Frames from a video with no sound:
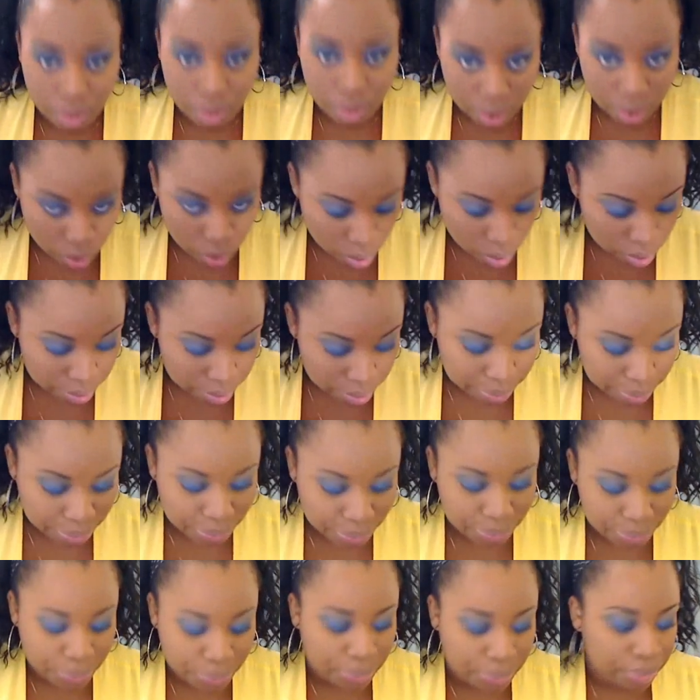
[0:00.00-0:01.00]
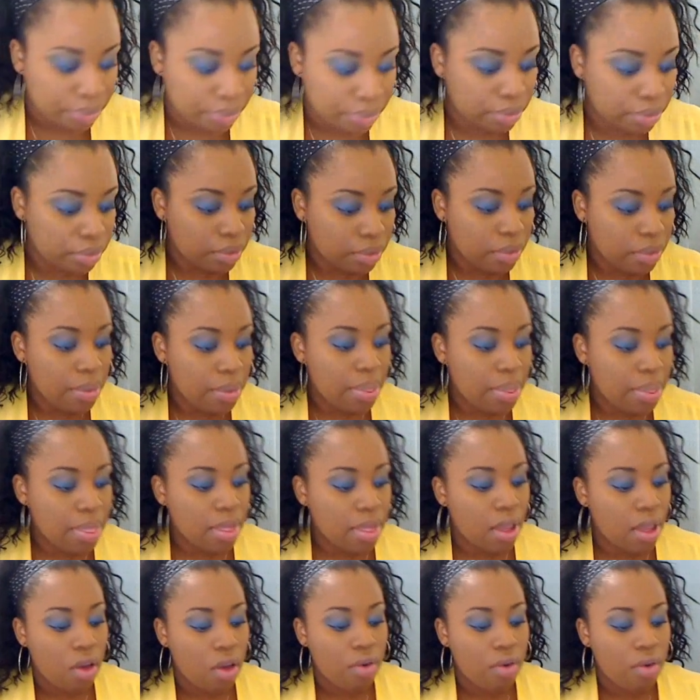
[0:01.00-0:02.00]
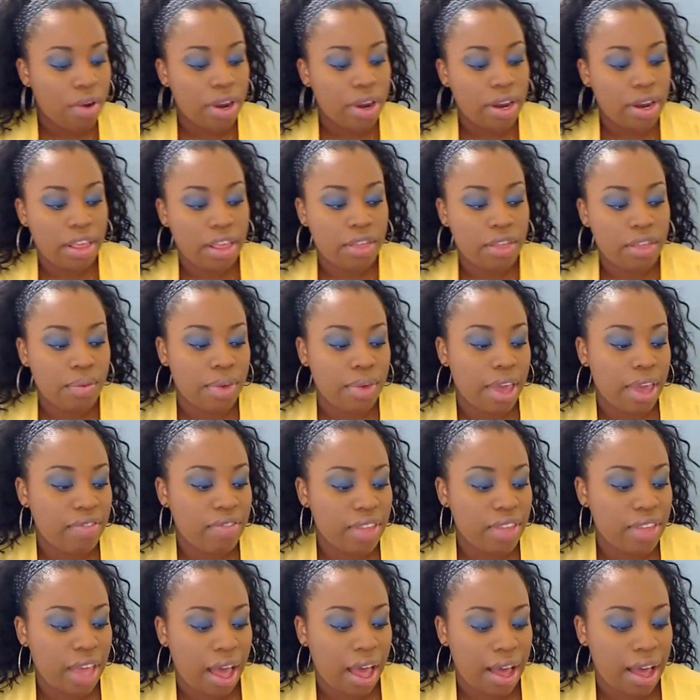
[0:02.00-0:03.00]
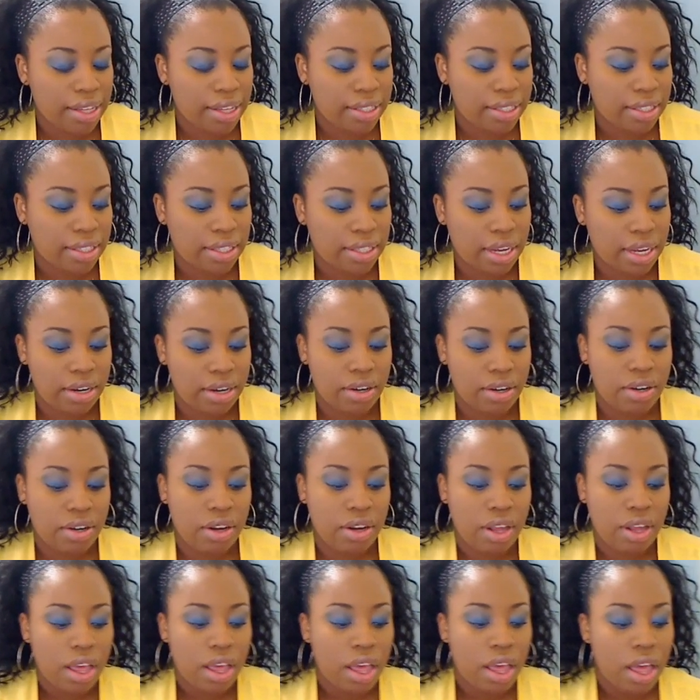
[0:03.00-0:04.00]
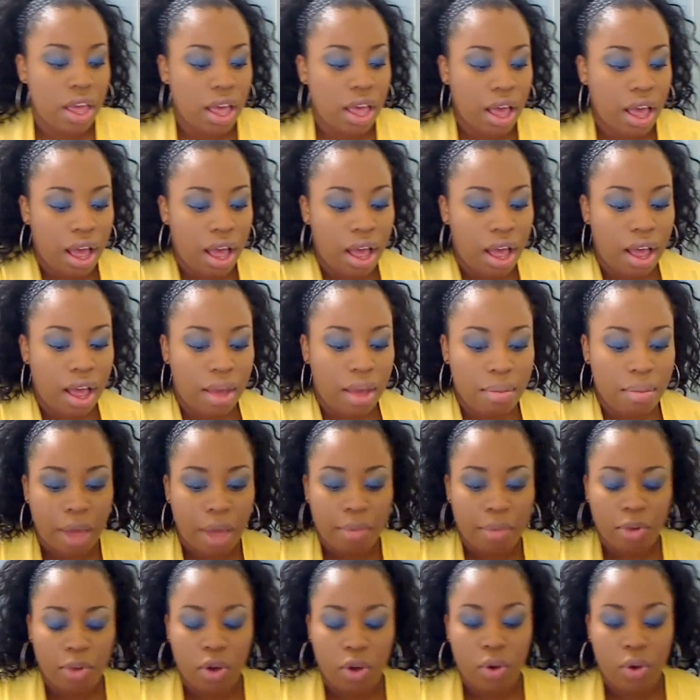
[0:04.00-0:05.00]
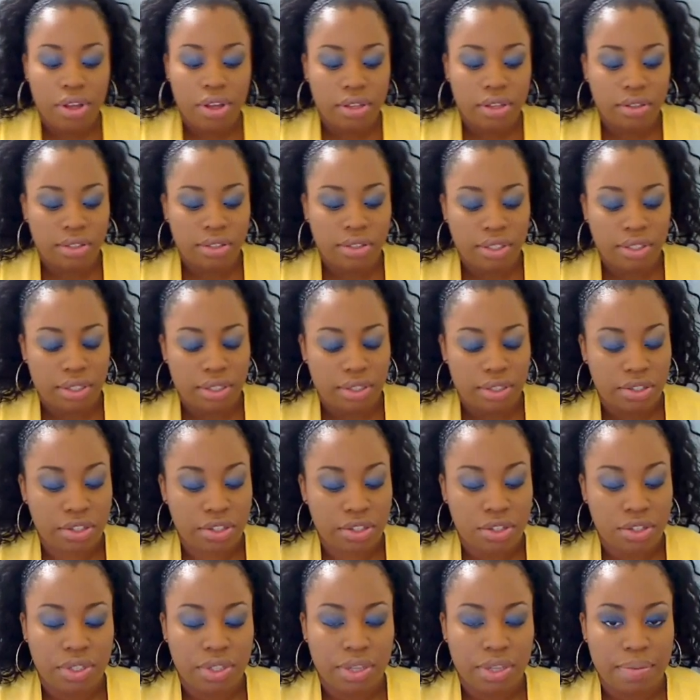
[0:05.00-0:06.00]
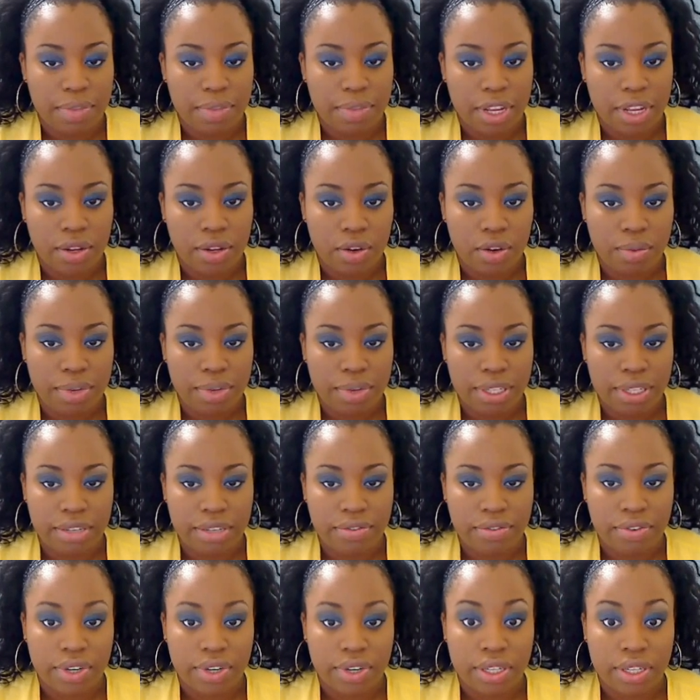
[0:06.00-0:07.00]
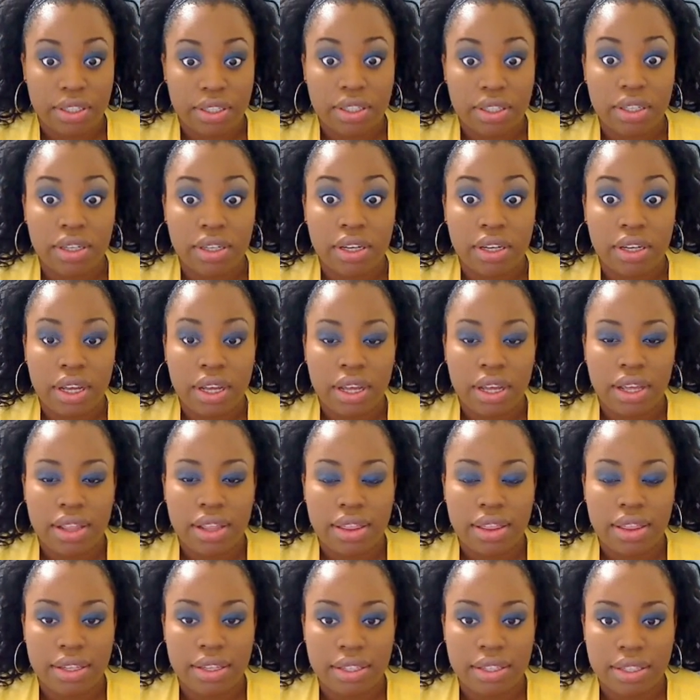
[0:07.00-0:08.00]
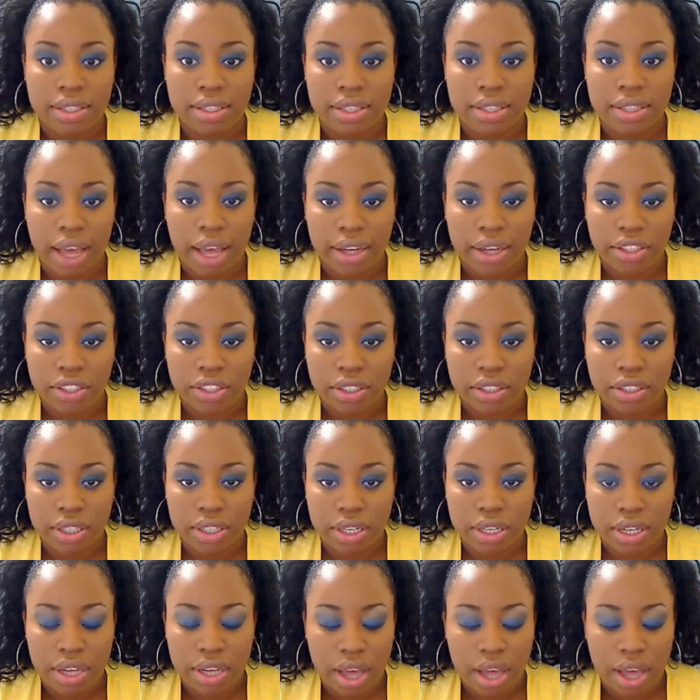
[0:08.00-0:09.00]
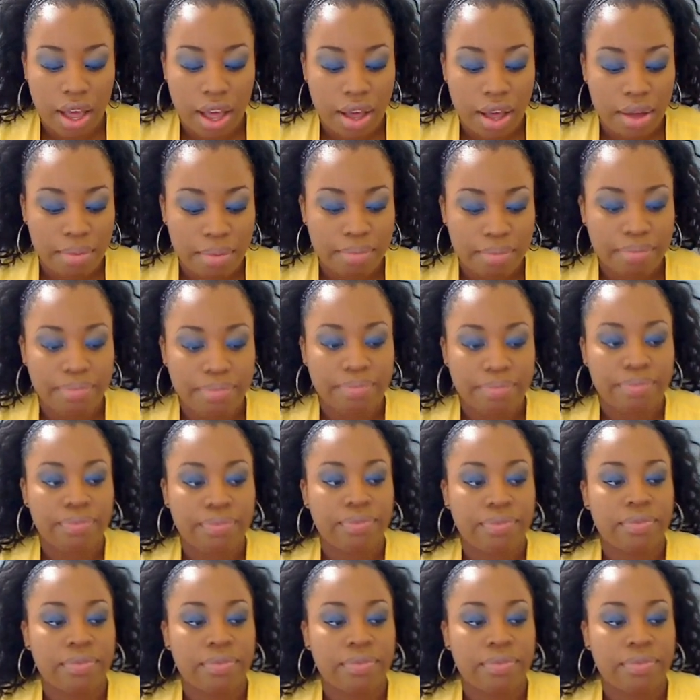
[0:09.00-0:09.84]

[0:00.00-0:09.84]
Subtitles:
We're cool. Alright, now that we have the eyes done, I'm going to do something a little bit different. This is actually the